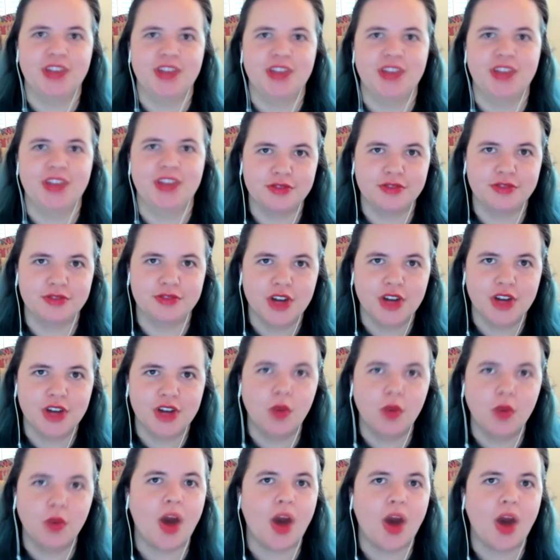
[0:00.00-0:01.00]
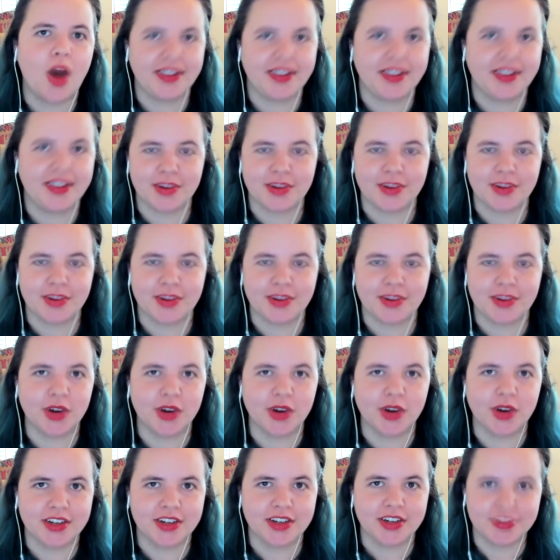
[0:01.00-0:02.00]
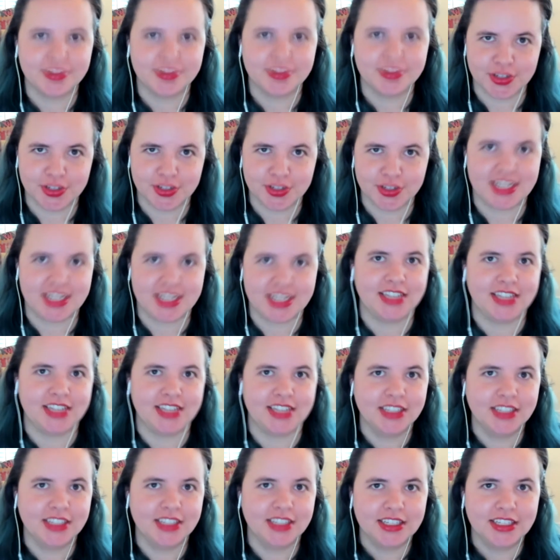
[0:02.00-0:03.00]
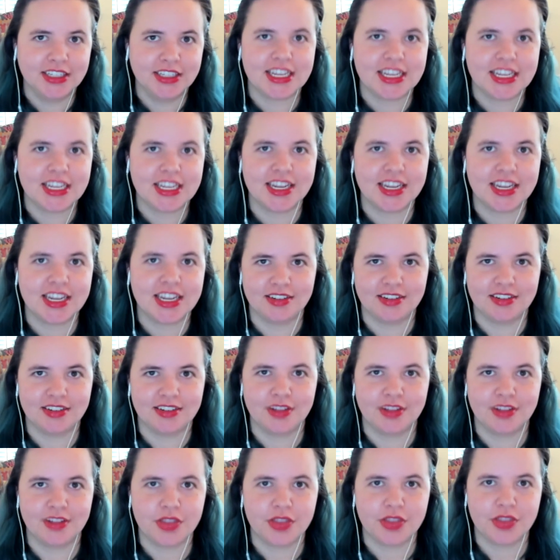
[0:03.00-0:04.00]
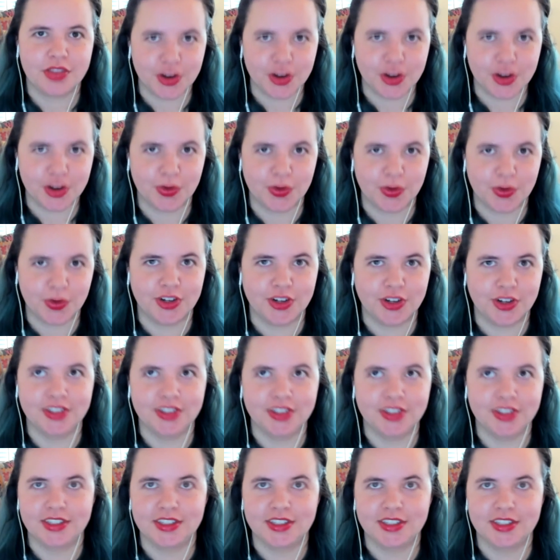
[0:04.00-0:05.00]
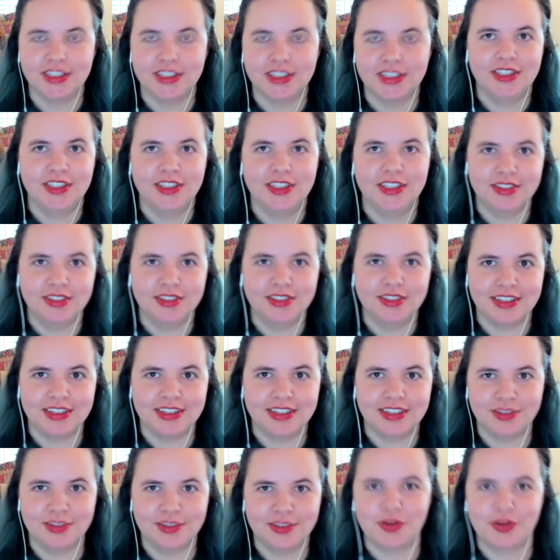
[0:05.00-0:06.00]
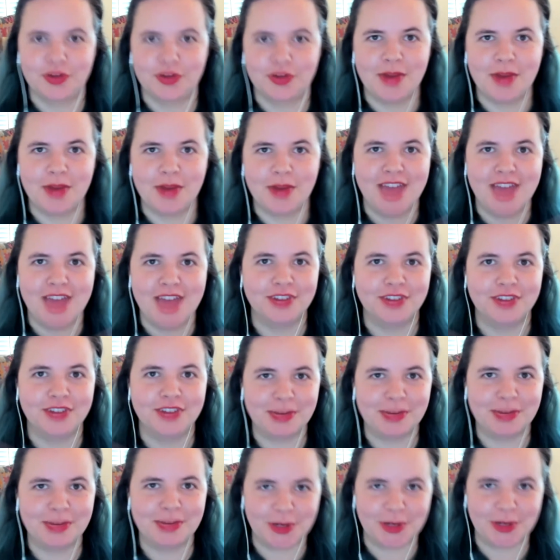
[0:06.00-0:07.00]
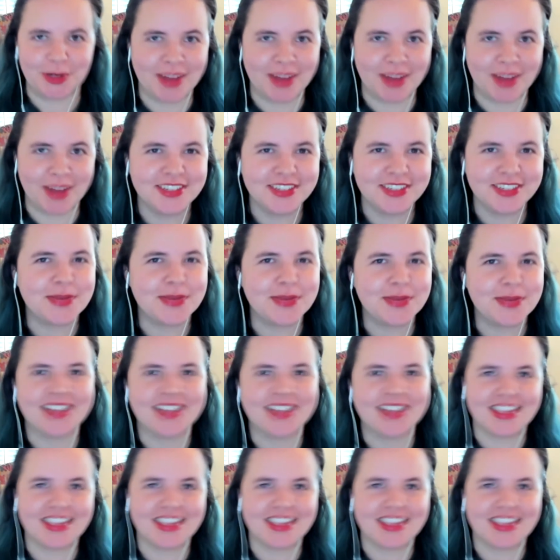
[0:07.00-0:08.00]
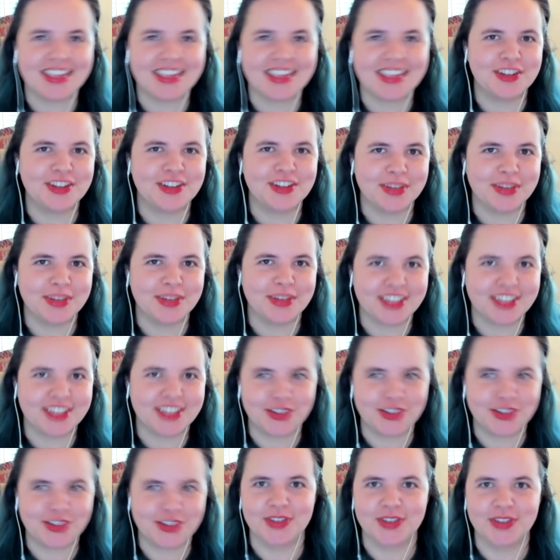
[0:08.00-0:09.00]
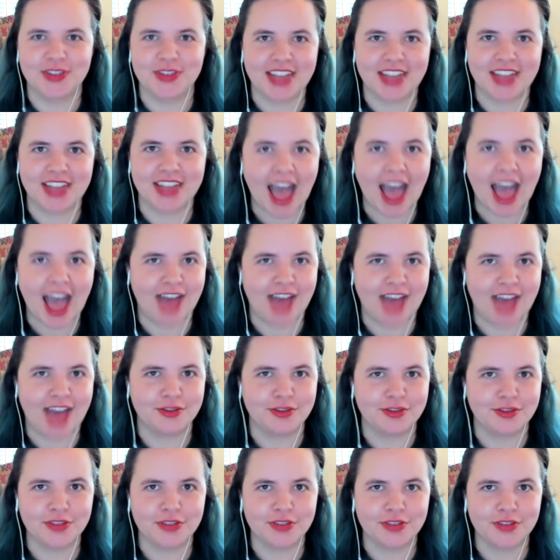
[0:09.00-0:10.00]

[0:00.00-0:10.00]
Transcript: of wanting there to be more diversity in the theater world from every perspective, because I think even as we see shows that have,